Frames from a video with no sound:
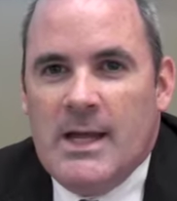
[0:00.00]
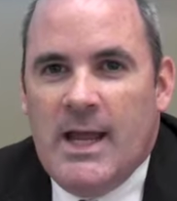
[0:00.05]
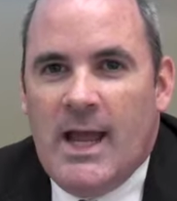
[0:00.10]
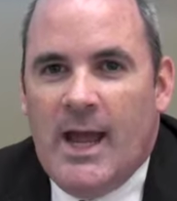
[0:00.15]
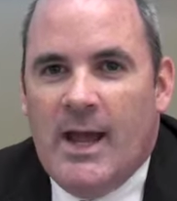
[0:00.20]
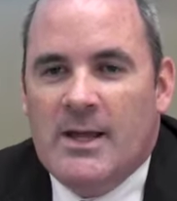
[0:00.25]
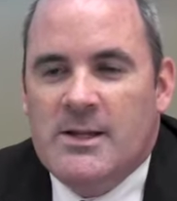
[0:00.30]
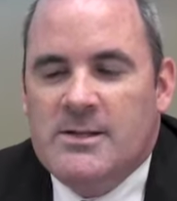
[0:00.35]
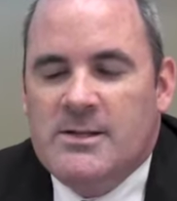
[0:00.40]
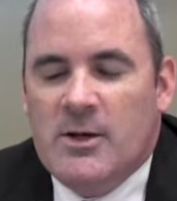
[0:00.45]

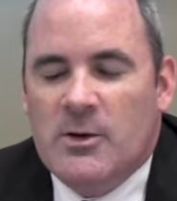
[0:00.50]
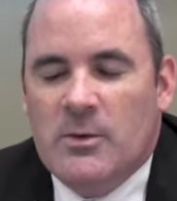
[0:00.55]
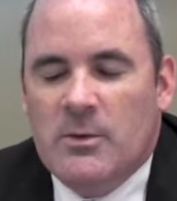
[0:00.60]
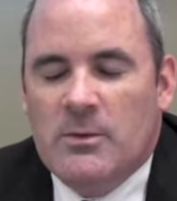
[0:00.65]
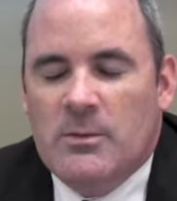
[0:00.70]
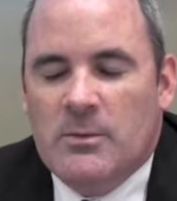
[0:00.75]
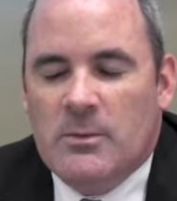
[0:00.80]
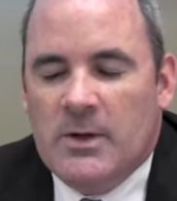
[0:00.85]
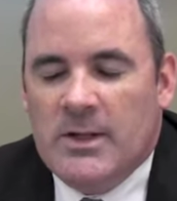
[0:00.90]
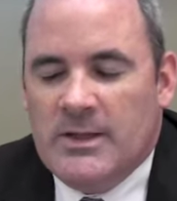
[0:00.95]
Yeah, so
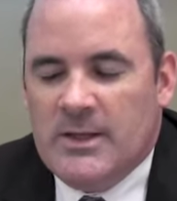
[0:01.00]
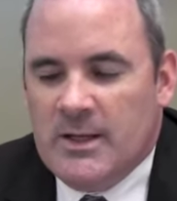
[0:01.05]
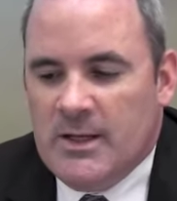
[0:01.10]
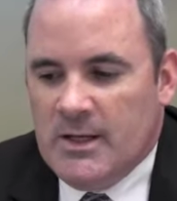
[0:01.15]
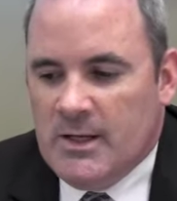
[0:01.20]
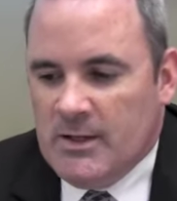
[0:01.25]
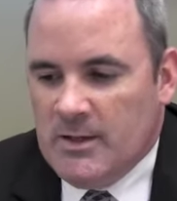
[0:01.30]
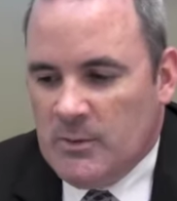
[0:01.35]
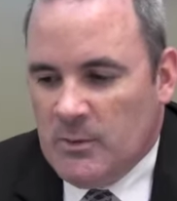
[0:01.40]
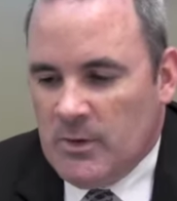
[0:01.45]
with
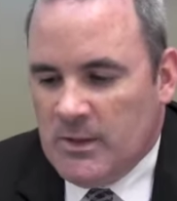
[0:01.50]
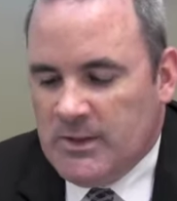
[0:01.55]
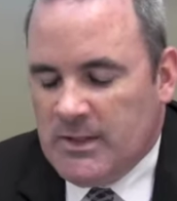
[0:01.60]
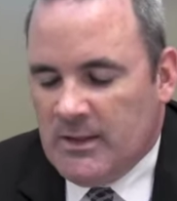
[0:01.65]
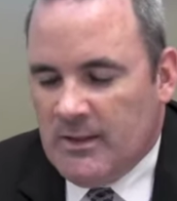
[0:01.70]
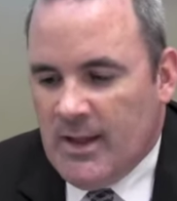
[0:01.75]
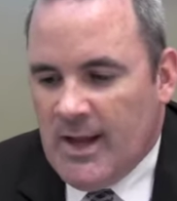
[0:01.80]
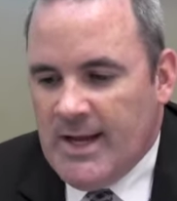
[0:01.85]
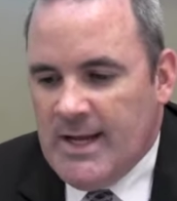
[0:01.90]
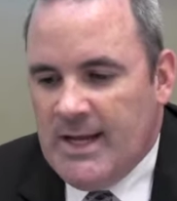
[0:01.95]

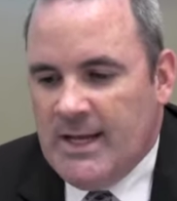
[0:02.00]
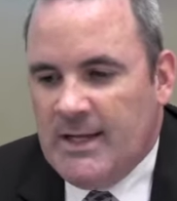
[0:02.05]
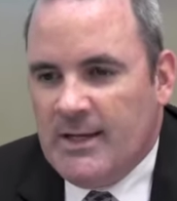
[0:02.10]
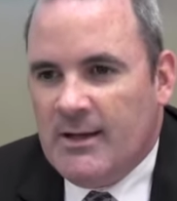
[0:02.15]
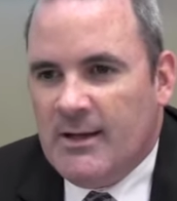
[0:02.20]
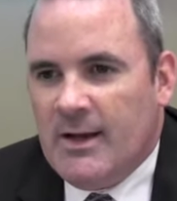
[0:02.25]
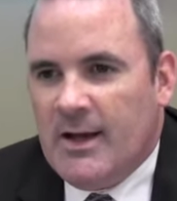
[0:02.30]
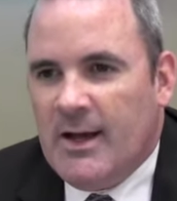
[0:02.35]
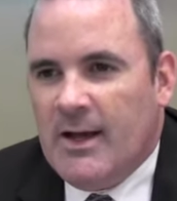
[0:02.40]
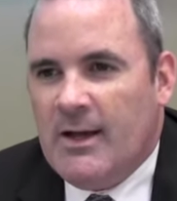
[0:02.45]
the lighting,
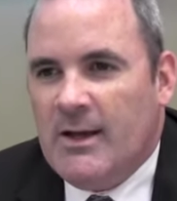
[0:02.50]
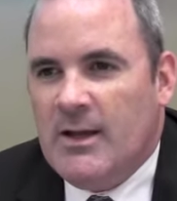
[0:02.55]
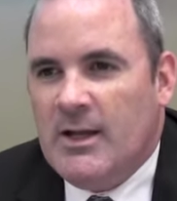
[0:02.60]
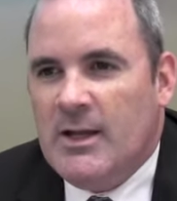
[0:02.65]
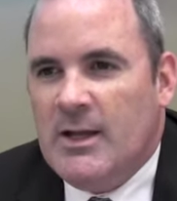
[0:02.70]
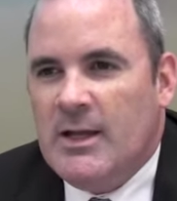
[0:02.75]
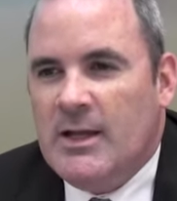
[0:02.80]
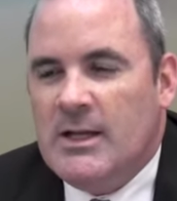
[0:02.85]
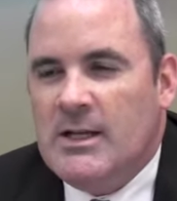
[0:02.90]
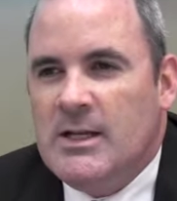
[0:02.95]

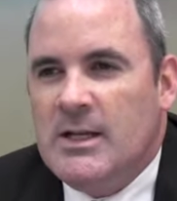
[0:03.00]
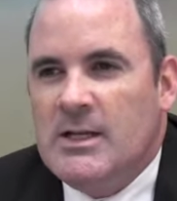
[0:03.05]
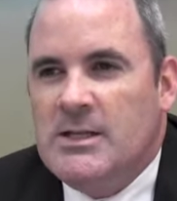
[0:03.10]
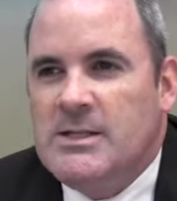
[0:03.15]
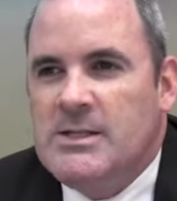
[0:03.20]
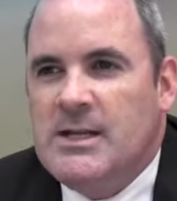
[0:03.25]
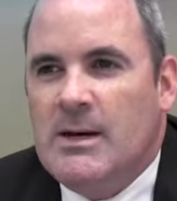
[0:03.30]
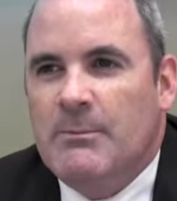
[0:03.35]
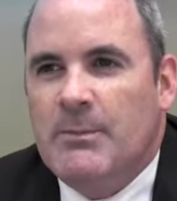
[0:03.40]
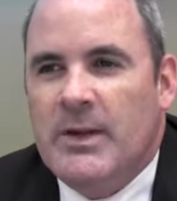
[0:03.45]

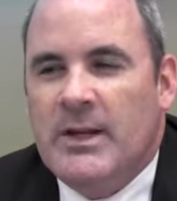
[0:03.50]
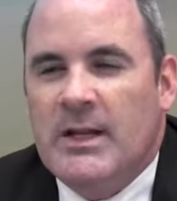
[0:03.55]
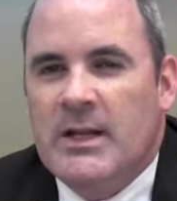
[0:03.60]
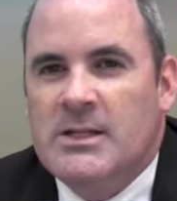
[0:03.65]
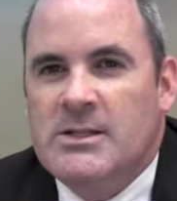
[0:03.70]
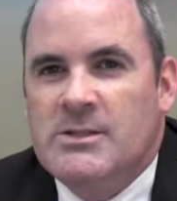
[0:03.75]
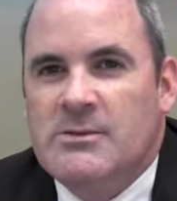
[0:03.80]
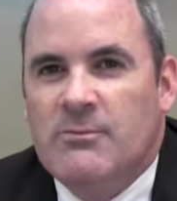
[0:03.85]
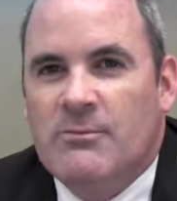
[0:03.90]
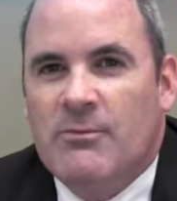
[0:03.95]
it's something
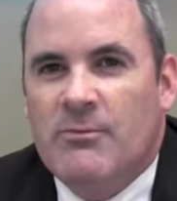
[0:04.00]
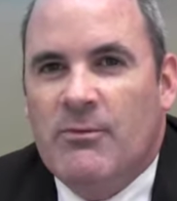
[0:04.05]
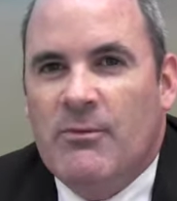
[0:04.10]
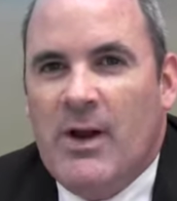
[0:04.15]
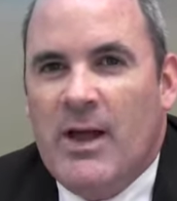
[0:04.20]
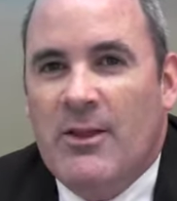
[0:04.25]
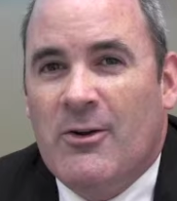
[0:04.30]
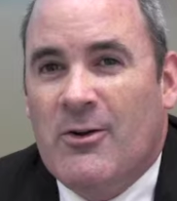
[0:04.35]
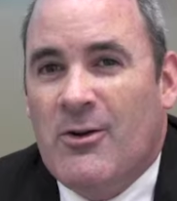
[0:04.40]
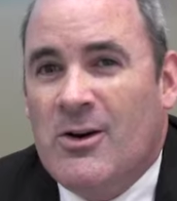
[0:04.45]
that's
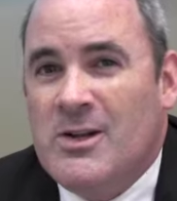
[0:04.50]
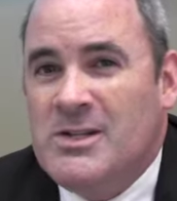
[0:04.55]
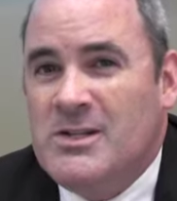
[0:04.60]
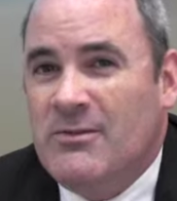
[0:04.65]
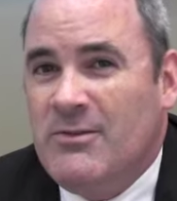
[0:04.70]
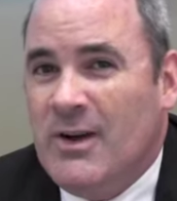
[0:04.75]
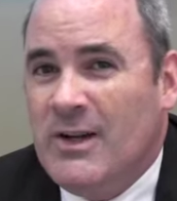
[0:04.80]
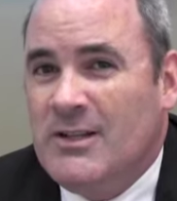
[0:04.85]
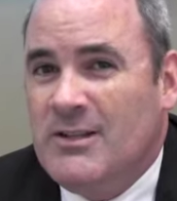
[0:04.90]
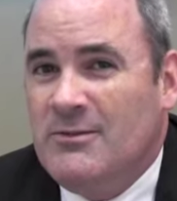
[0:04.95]
rather
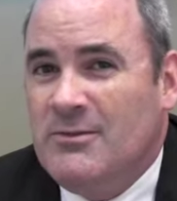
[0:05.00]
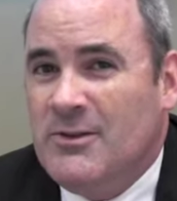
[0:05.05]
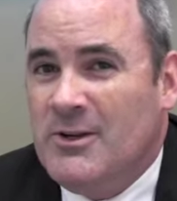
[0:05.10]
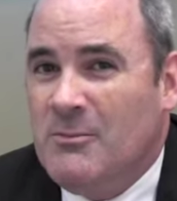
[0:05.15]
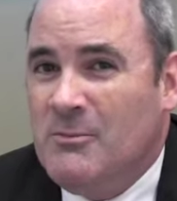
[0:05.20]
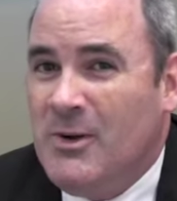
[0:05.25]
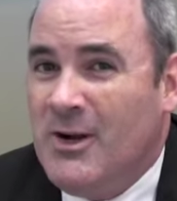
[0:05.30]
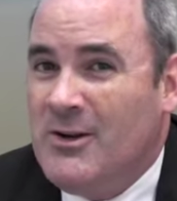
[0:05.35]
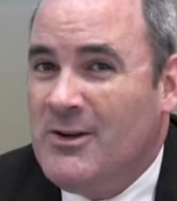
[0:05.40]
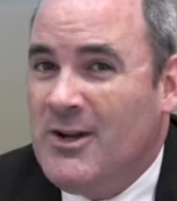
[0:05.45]
cost effective
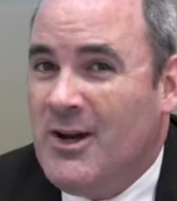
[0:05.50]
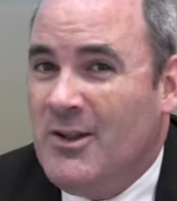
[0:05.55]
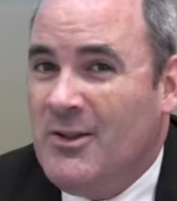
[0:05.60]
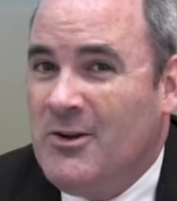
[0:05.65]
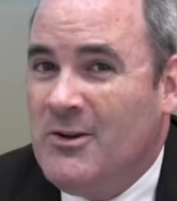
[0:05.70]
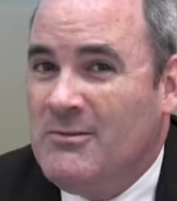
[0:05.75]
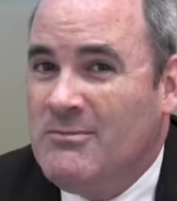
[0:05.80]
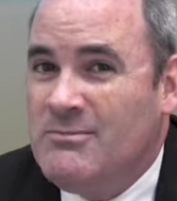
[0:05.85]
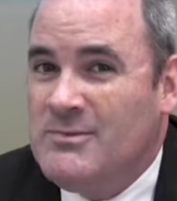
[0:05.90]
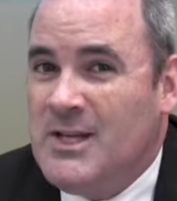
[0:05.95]
compared to
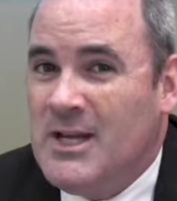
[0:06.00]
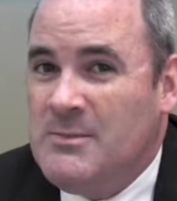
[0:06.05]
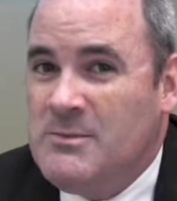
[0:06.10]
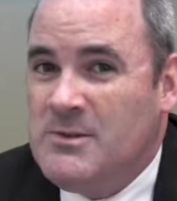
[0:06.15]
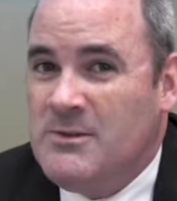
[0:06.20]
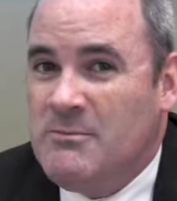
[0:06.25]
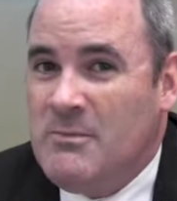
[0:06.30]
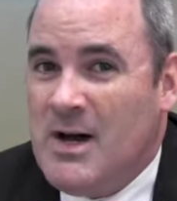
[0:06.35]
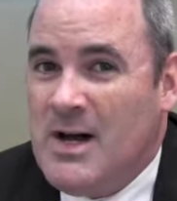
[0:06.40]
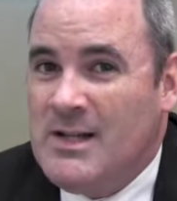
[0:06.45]
other
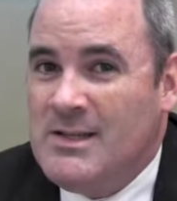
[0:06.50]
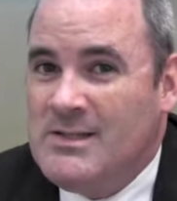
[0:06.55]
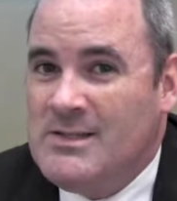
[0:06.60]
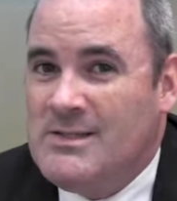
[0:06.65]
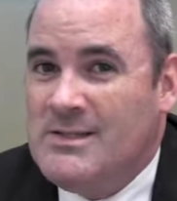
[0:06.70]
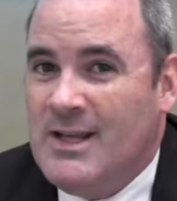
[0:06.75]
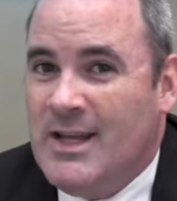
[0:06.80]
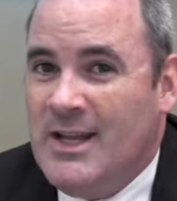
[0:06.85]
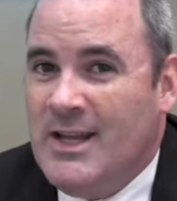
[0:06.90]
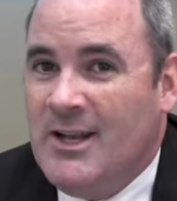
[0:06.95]
types of
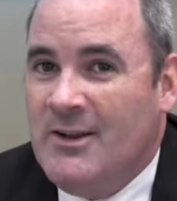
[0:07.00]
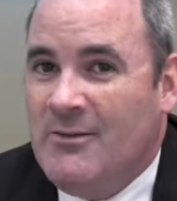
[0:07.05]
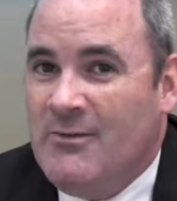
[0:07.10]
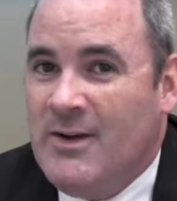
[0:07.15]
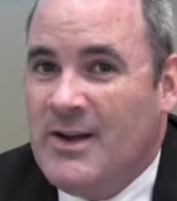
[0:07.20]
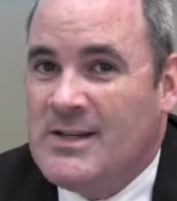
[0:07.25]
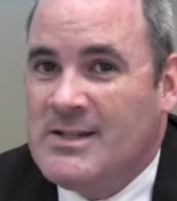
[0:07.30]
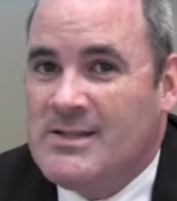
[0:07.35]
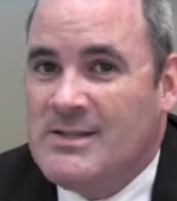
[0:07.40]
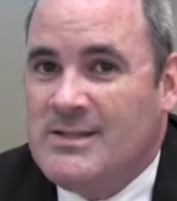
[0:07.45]
mods, and it
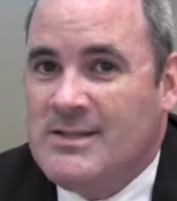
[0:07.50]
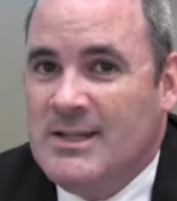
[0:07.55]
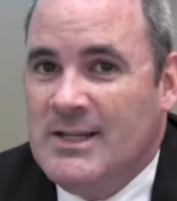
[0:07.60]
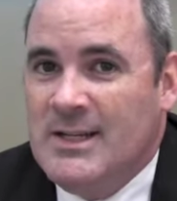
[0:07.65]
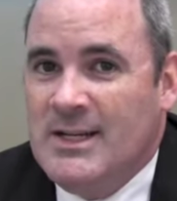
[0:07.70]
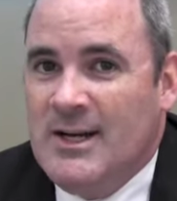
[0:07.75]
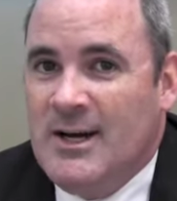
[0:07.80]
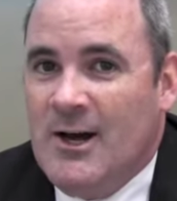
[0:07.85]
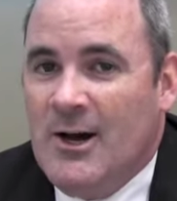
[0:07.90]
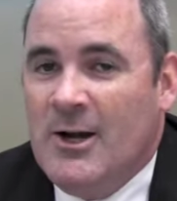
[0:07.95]
affects
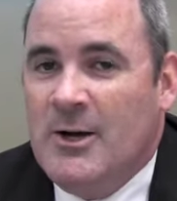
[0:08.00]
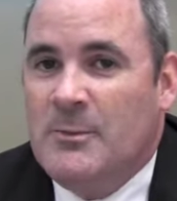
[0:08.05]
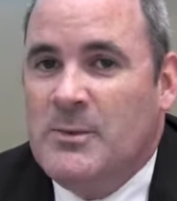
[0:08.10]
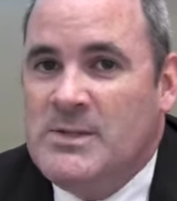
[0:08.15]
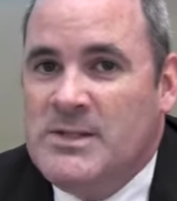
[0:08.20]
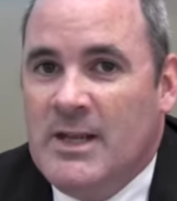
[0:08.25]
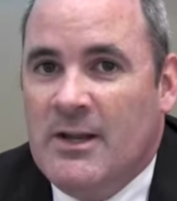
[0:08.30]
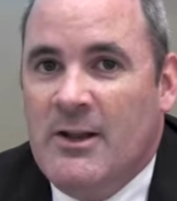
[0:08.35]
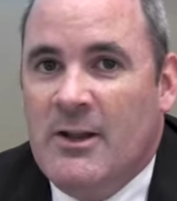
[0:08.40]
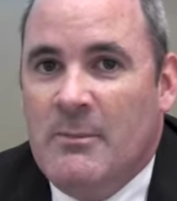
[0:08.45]
100%
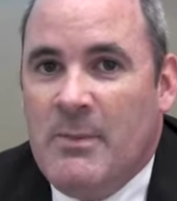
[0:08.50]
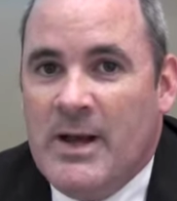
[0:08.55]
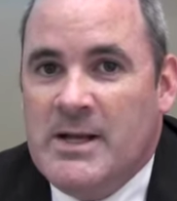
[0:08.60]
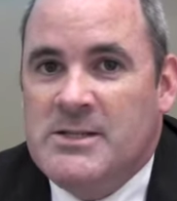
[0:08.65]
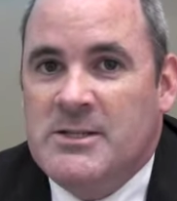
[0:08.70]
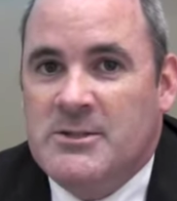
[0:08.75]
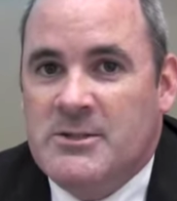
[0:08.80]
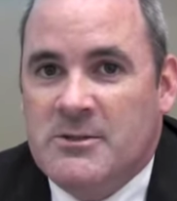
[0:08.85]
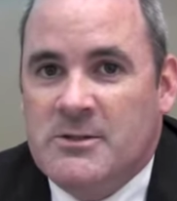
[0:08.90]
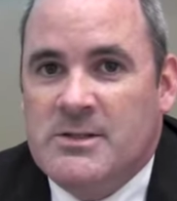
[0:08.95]
of the
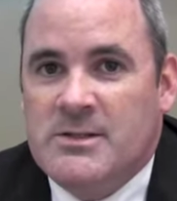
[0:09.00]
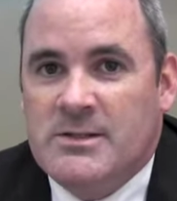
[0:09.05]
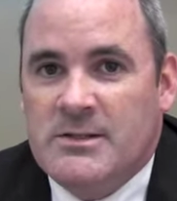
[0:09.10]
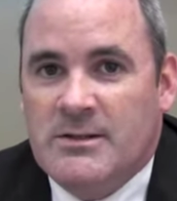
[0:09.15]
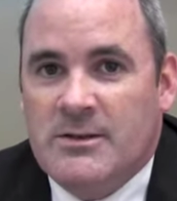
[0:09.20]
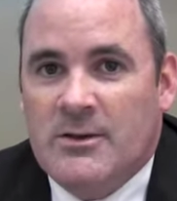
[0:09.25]
passengers.